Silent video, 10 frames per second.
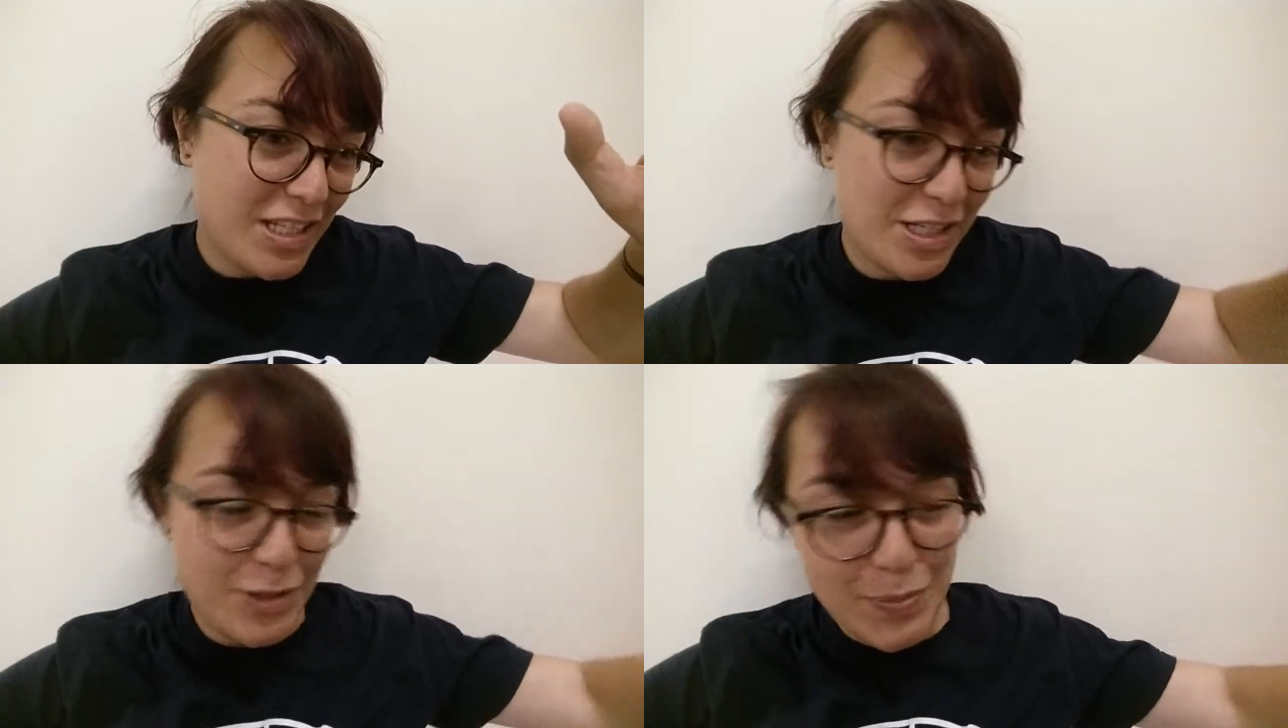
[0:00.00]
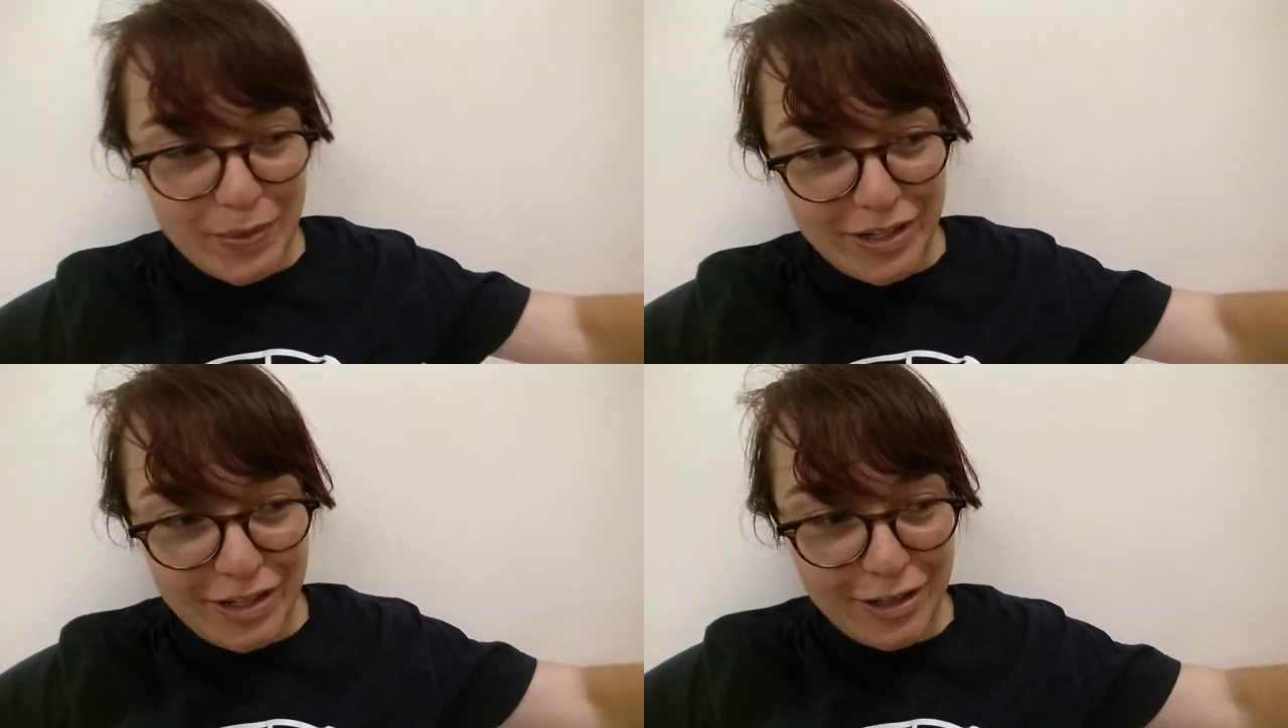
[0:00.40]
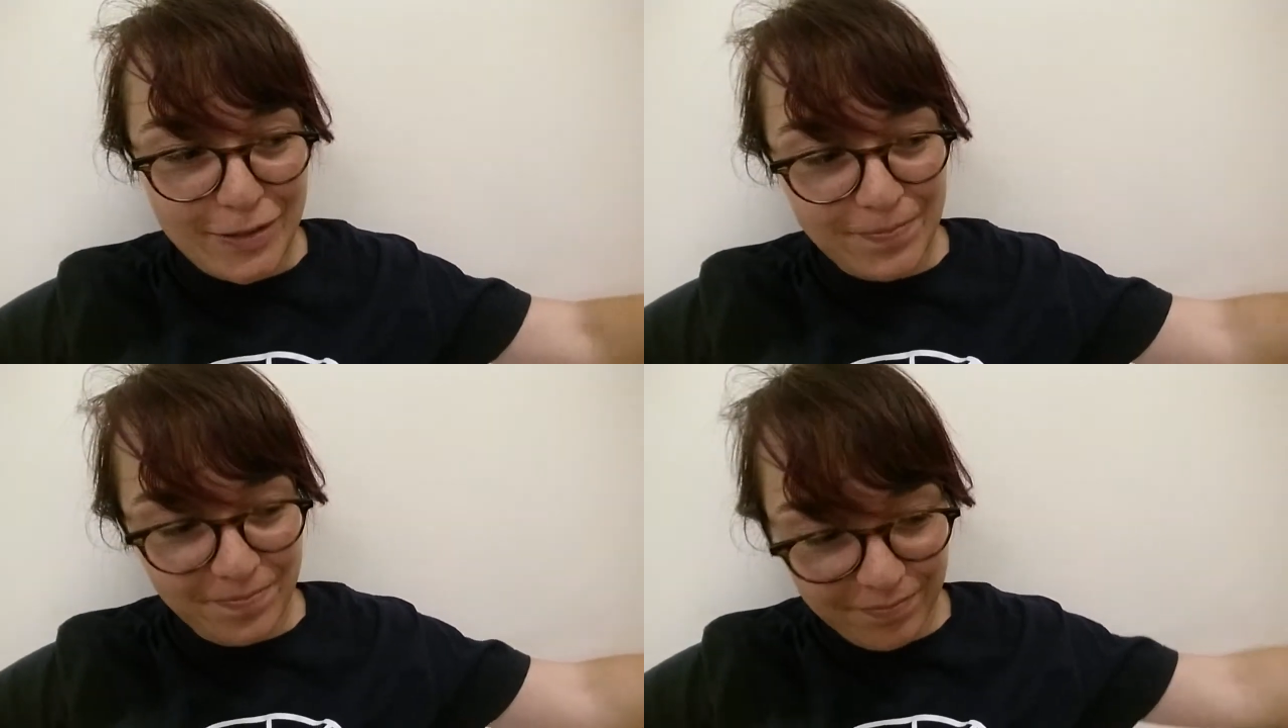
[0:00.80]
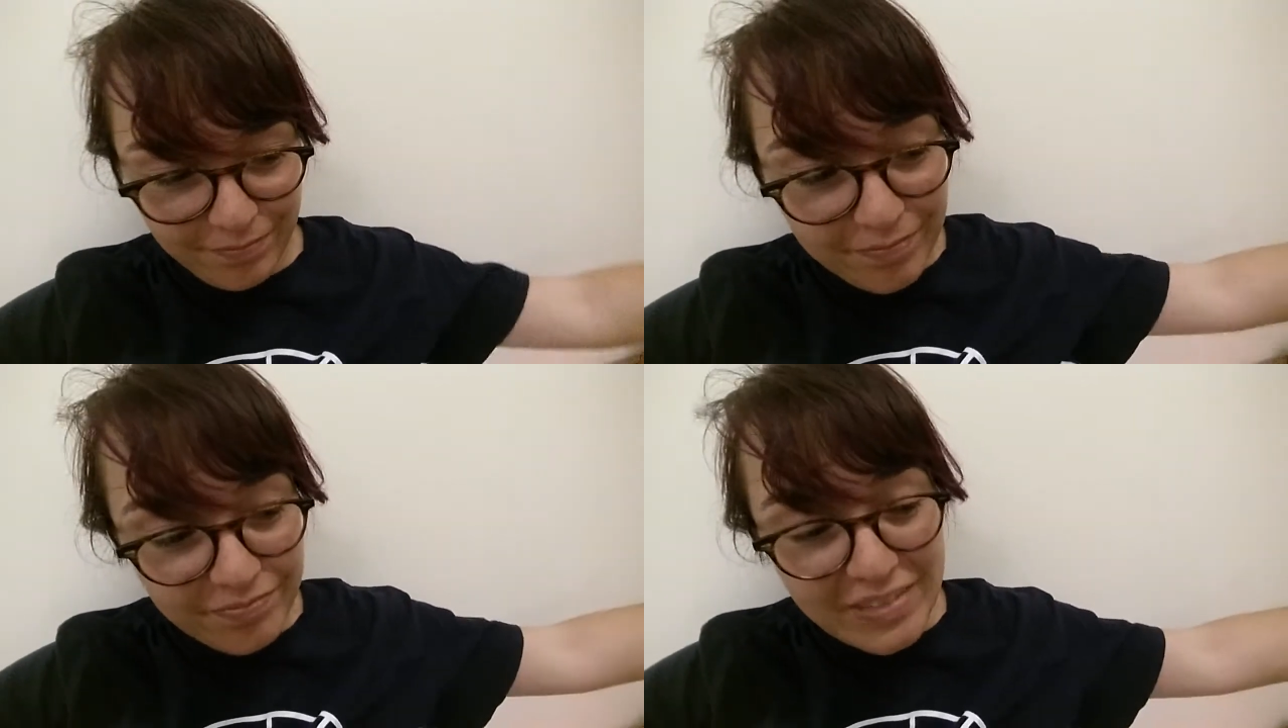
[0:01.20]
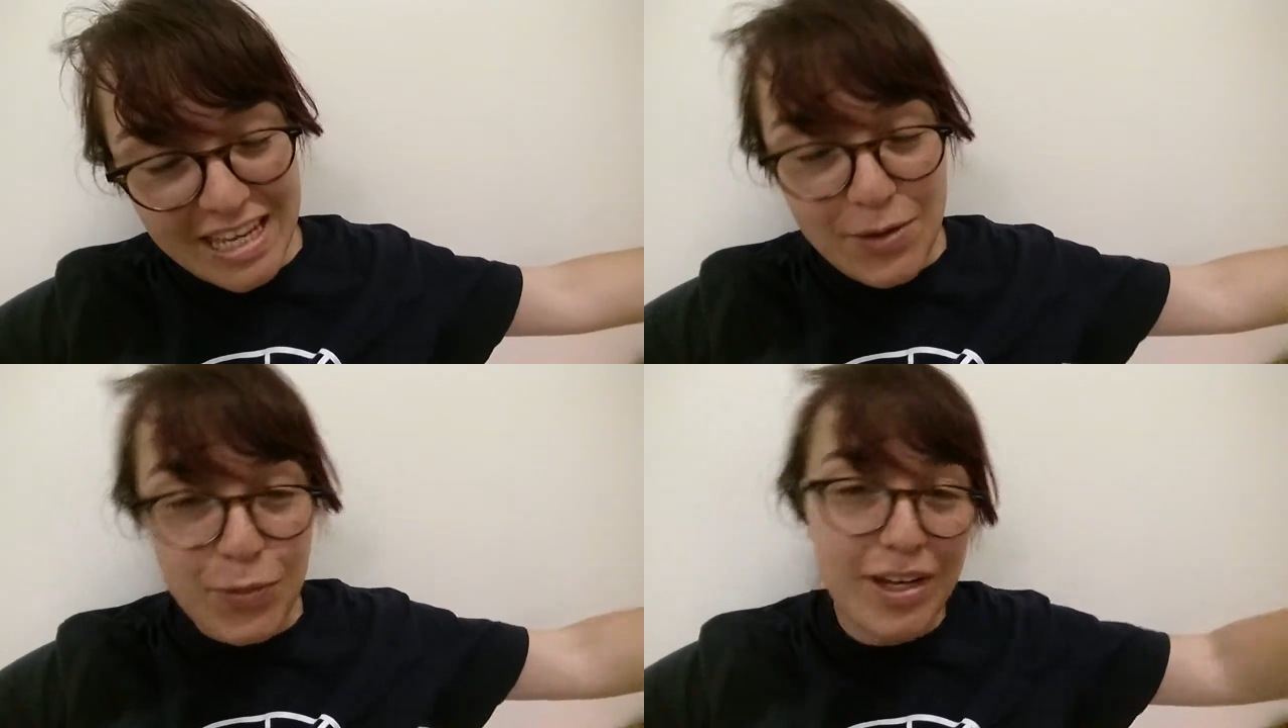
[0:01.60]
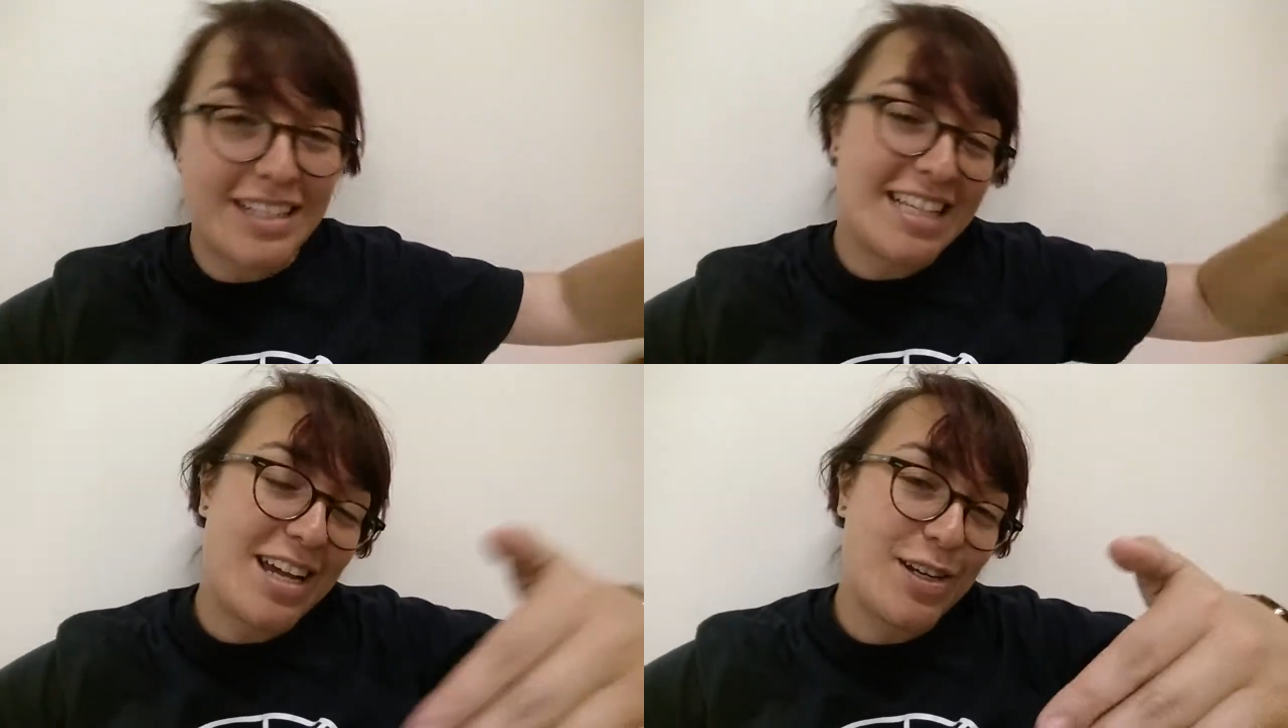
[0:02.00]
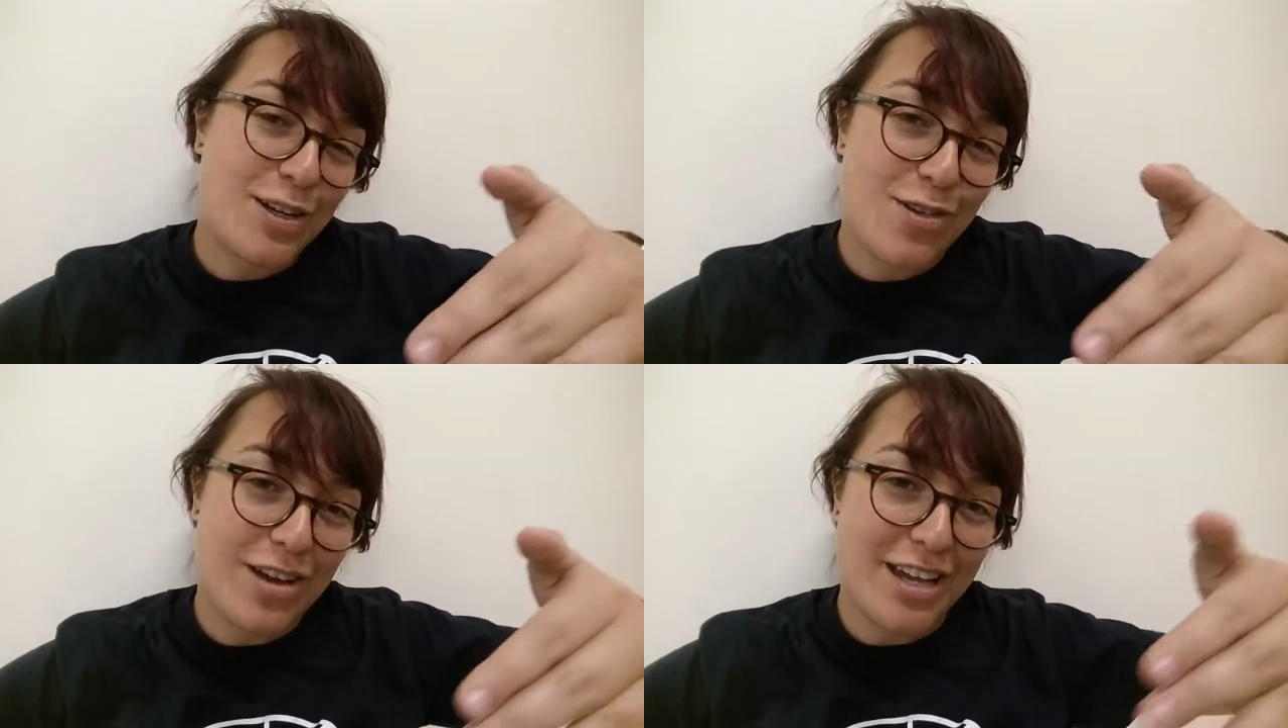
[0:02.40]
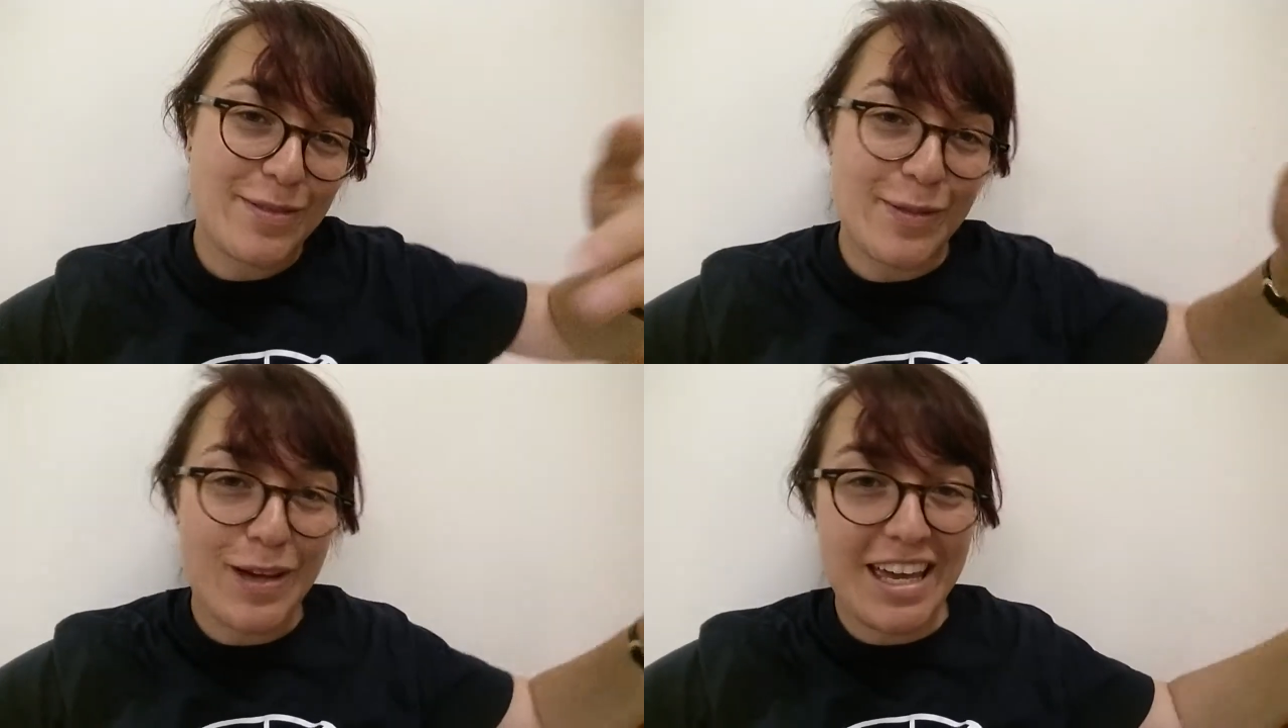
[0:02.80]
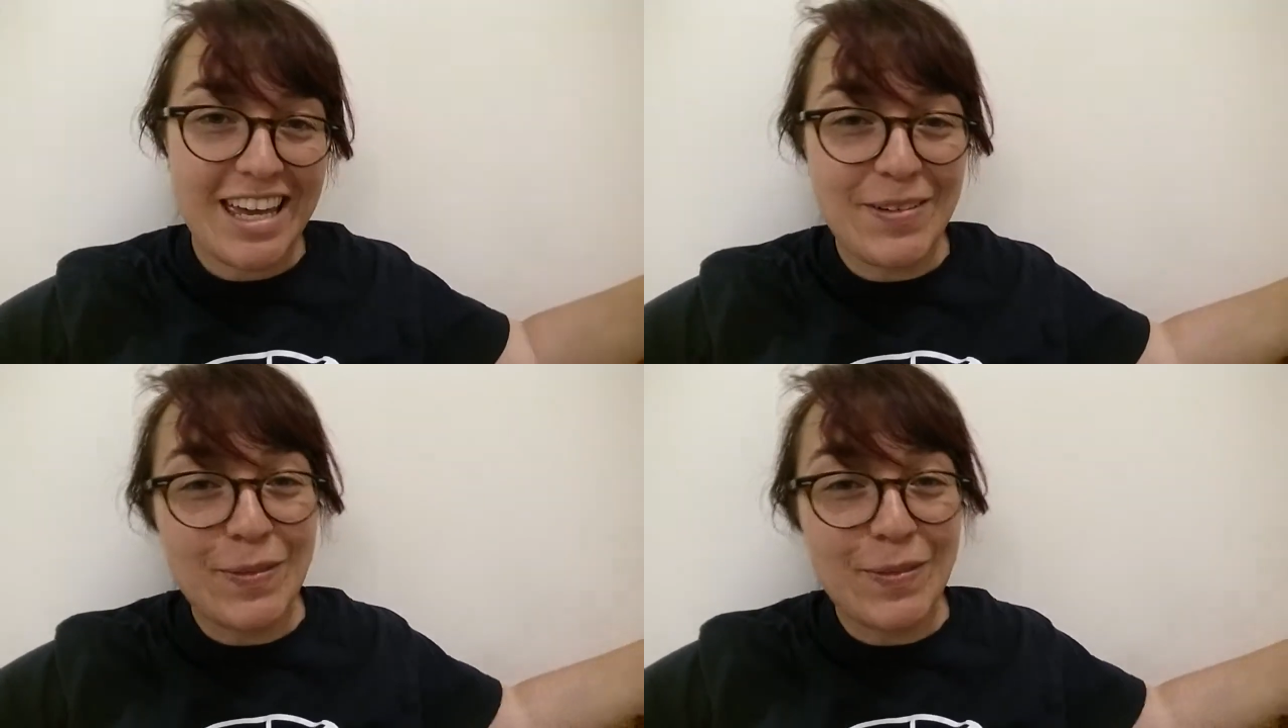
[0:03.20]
stupor, he walked down our driveway,